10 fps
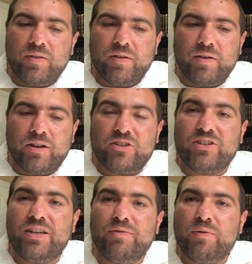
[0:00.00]
to
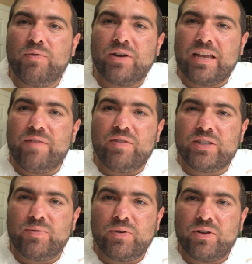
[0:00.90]
achieve
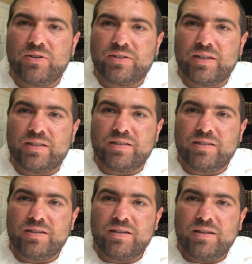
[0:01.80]
forgiveness for their
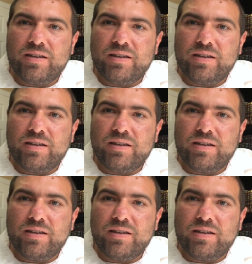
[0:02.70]
sins.